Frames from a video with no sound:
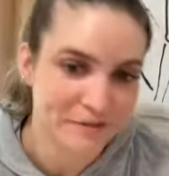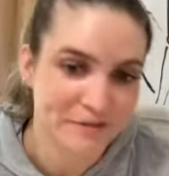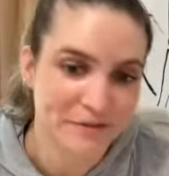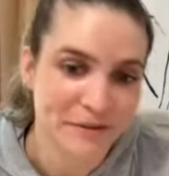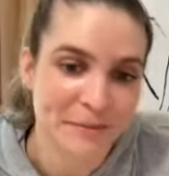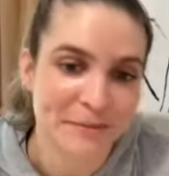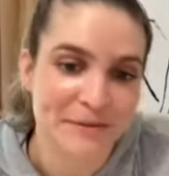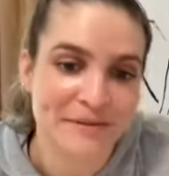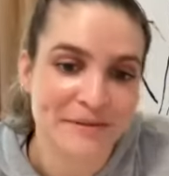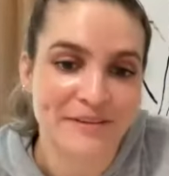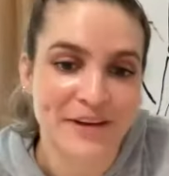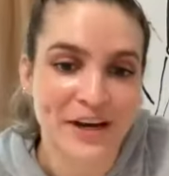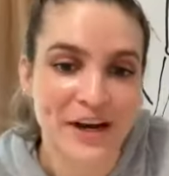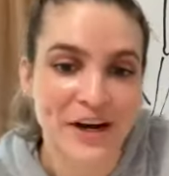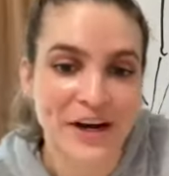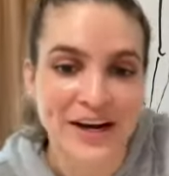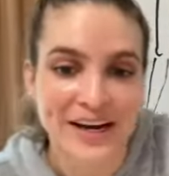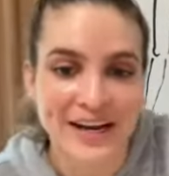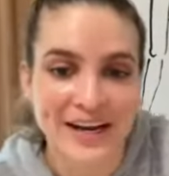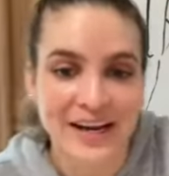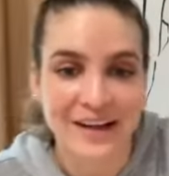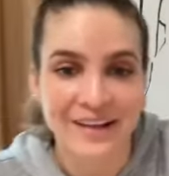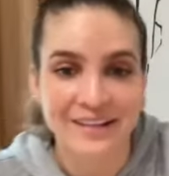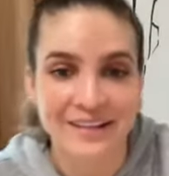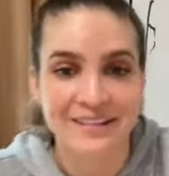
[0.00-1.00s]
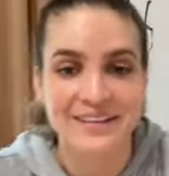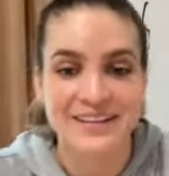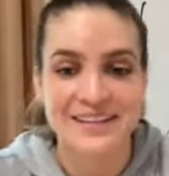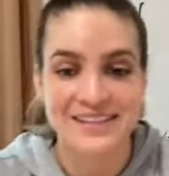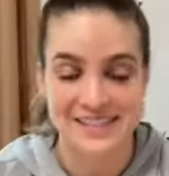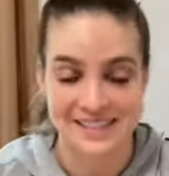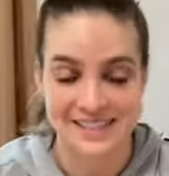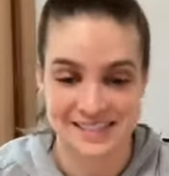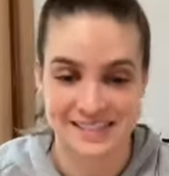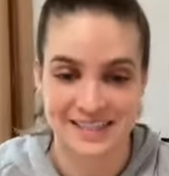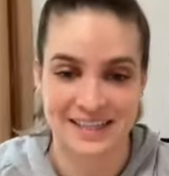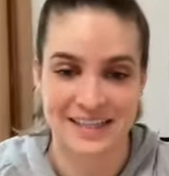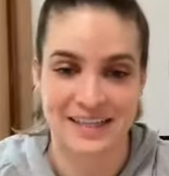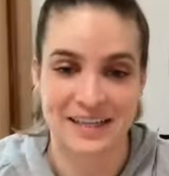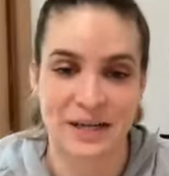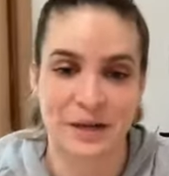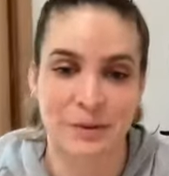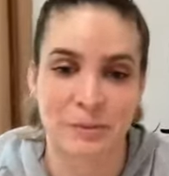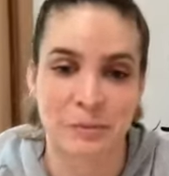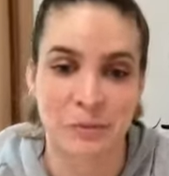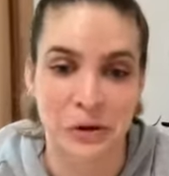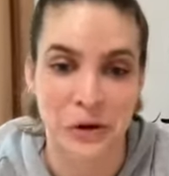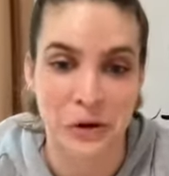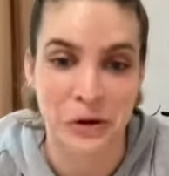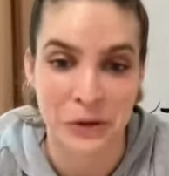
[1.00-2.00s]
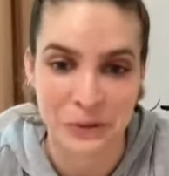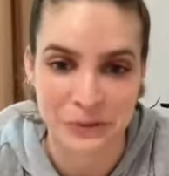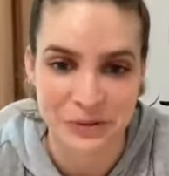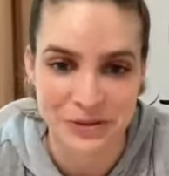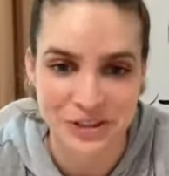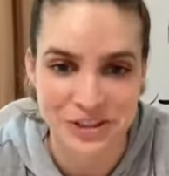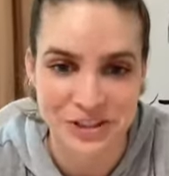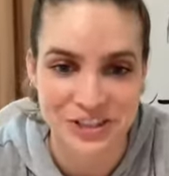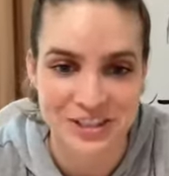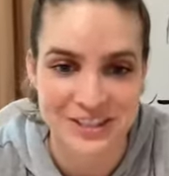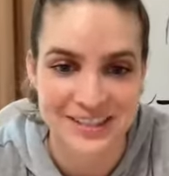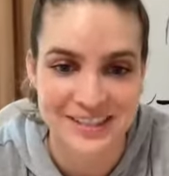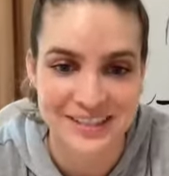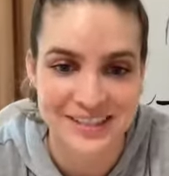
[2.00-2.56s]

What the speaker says: from a very holistic approach.